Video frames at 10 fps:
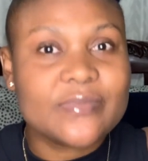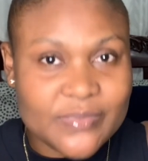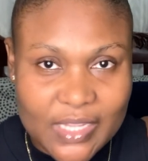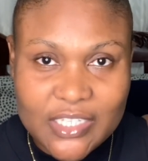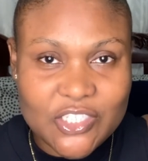
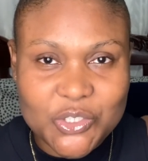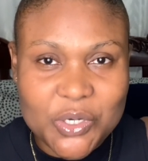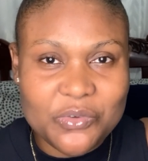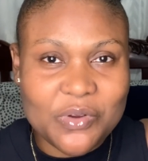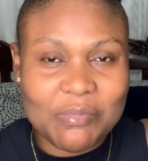not
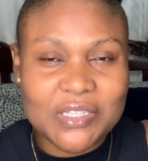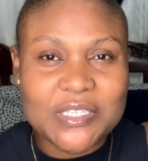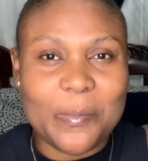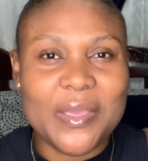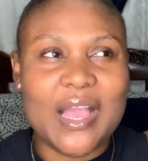straying from the
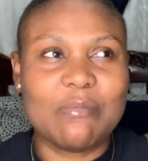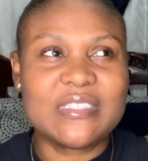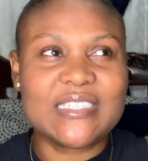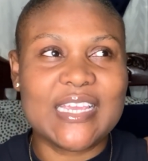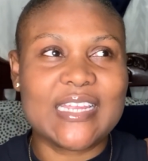topic i'm
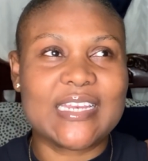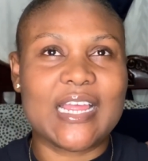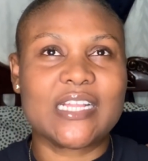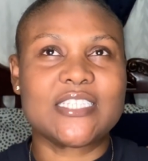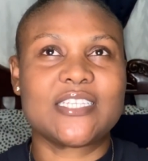saying
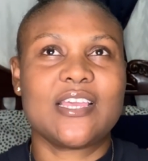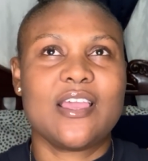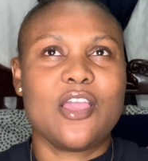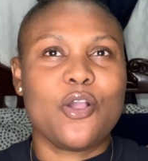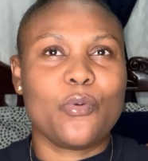that
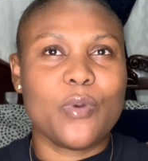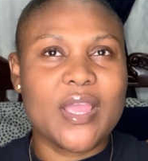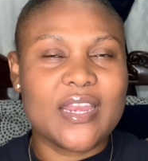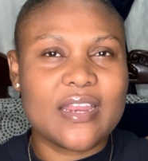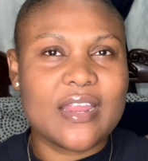
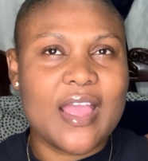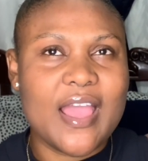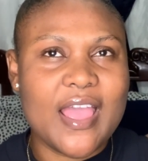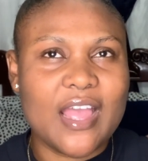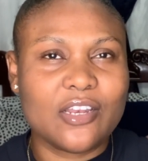when
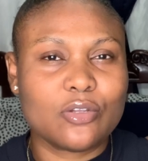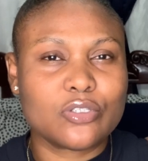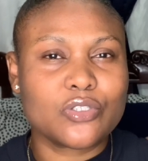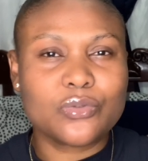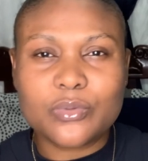i had
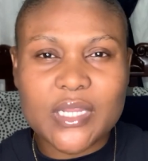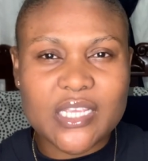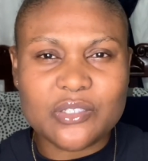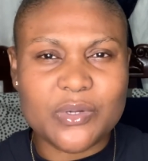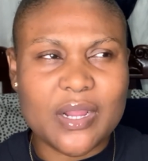those two
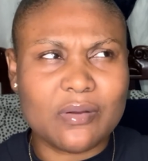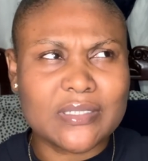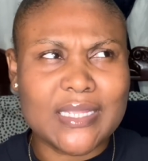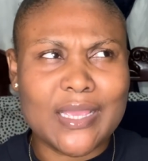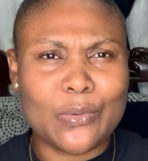days where i
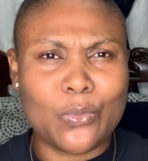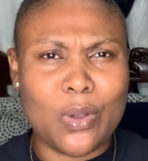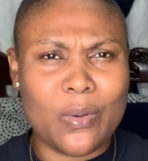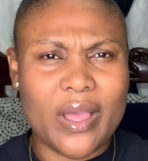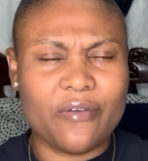was like
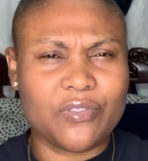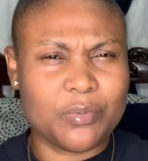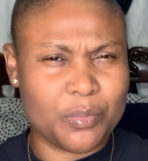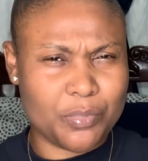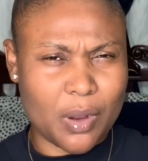whoa i have to
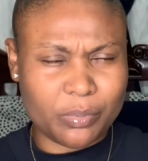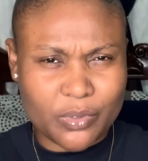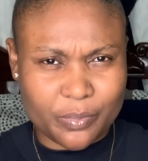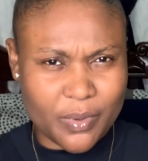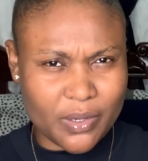be propped
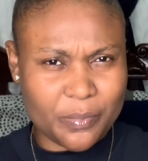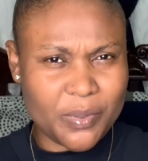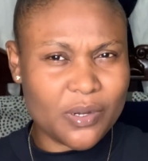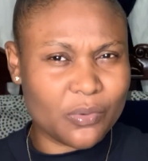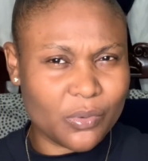up on the
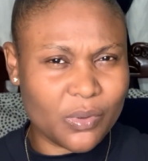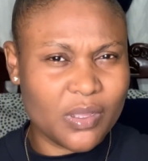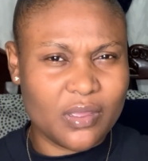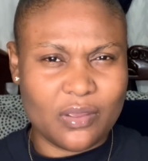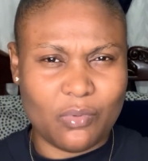pillow
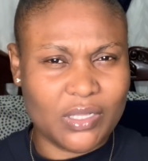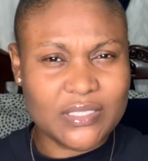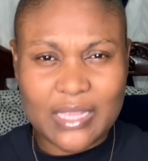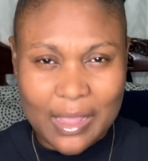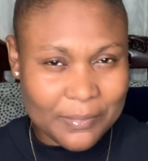what
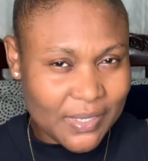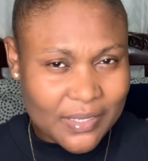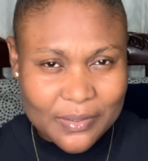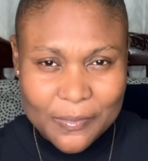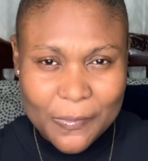is
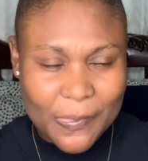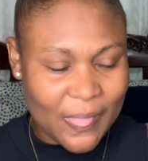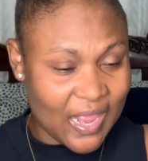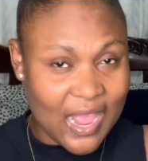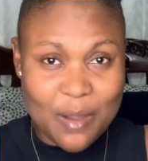happening
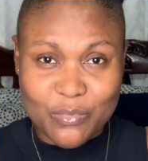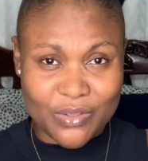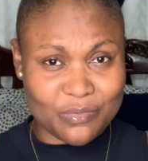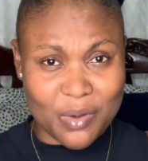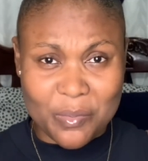i can't
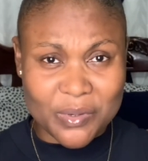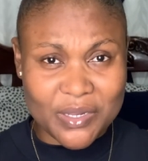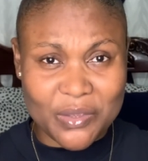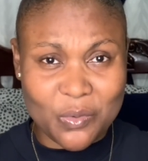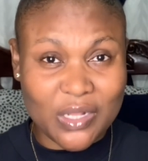breathe
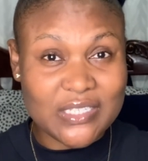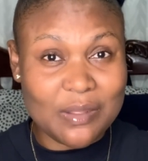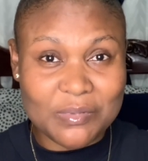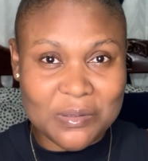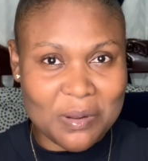properly what's
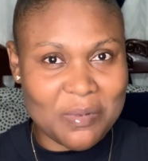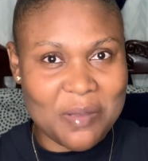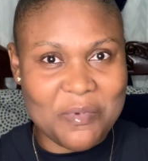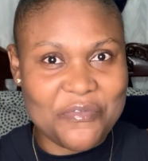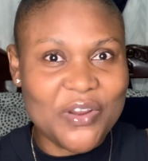happening i'm,
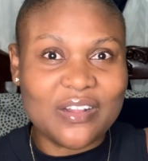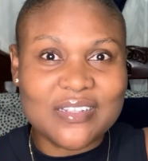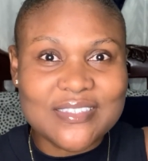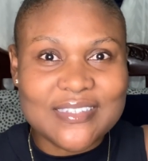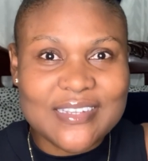I'm afraid
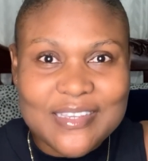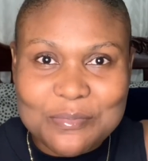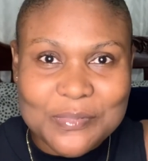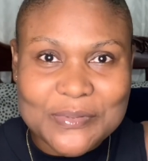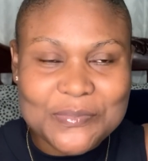to sleep